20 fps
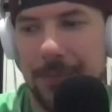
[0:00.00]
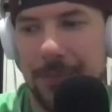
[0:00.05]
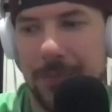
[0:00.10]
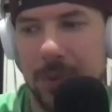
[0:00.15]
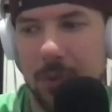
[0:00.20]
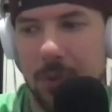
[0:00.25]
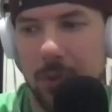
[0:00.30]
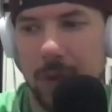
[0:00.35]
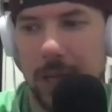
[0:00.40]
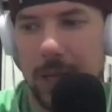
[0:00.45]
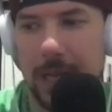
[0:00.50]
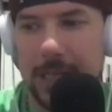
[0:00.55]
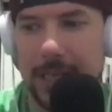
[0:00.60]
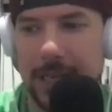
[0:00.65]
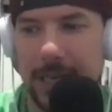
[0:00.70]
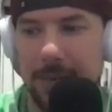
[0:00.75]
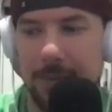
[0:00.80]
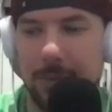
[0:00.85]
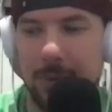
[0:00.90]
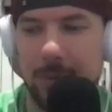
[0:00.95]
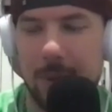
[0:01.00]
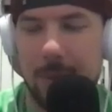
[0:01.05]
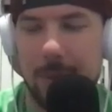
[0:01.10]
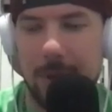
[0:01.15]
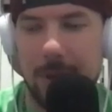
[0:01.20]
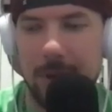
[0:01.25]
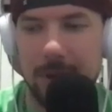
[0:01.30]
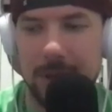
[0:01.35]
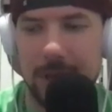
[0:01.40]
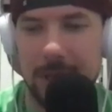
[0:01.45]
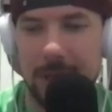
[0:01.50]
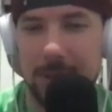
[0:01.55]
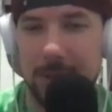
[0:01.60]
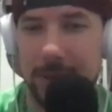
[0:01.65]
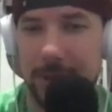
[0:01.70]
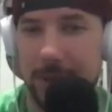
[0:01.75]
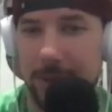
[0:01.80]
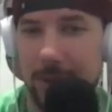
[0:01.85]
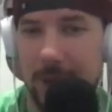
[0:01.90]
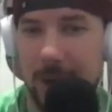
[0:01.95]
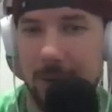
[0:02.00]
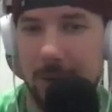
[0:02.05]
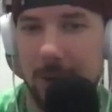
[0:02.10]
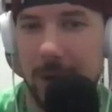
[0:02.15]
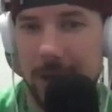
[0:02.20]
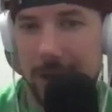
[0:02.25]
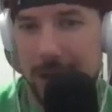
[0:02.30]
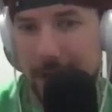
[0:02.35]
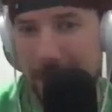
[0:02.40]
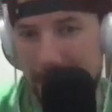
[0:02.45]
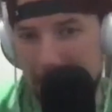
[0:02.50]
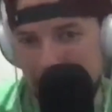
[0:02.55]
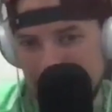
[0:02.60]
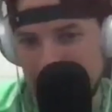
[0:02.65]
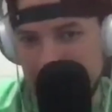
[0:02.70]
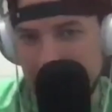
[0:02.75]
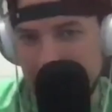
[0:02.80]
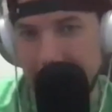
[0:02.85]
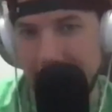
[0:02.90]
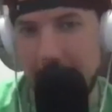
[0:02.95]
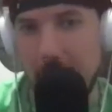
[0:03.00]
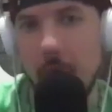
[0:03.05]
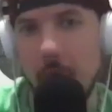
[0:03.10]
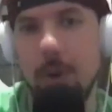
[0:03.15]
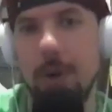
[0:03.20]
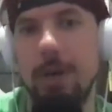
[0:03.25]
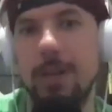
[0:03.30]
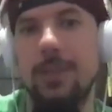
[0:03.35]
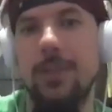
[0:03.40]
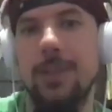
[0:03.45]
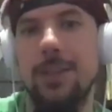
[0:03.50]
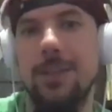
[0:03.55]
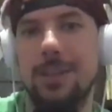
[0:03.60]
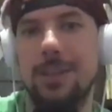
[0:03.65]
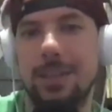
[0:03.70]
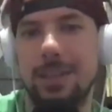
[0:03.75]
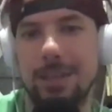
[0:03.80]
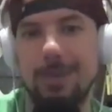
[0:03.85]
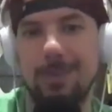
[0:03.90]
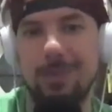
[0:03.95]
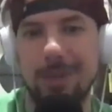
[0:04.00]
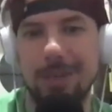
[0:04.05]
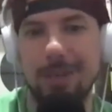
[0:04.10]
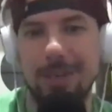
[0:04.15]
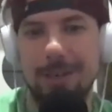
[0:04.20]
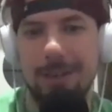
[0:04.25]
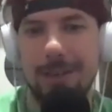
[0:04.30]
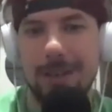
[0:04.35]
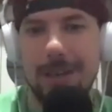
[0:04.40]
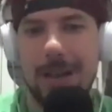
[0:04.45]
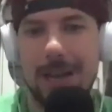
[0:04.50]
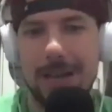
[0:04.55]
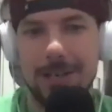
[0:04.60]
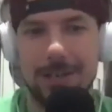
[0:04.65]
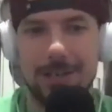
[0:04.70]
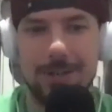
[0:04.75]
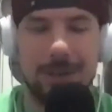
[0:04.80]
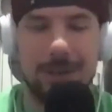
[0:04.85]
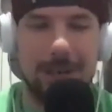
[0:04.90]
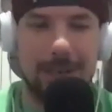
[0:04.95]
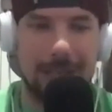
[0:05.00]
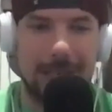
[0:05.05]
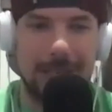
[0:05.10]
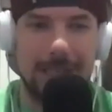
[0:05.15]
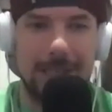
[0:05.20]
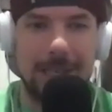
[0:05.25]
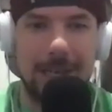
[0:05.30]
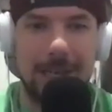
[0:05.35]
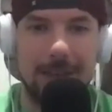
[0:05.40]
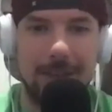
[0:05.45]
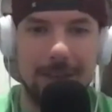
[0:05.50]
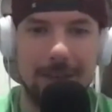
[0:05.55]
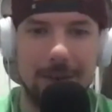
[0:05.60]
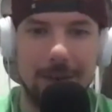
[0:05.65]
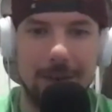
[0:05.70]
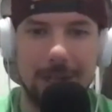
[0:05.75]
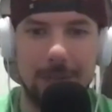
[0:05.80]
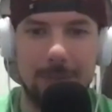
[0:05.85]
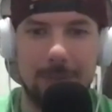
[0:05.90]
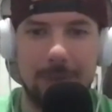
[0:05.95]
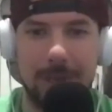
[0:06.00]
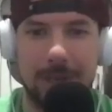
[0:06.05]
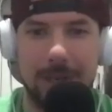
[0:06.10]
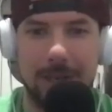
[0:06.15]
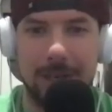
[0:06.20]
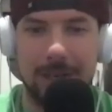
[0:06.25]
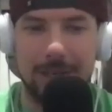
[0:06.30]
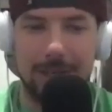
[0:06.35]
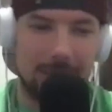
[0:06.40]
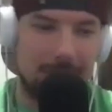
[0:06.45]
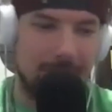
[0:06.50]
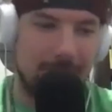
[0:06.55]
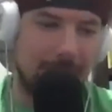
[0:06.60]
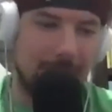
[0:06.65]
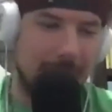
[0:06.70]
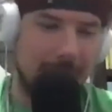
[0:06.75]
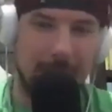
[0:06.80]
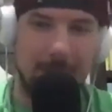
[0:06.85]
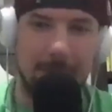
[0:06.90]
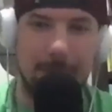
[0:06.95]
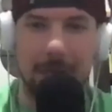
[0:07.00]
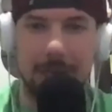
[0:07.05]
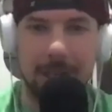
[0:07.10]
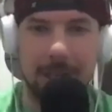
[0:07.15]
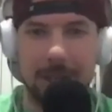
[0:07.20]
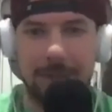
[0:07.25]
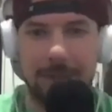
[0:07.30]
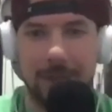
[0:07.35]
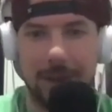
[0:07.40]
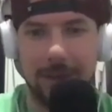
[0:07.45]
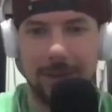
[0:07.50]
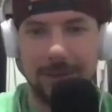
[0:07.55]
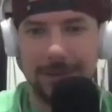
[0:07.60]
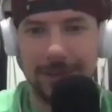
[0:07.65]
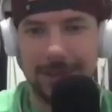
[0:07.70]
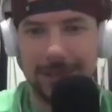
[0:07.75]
realized I didn't put my pedals on sort of the right way. You kind of got to get going and then clip in. I just tried to stand there and clip in and just fucking immediately fell.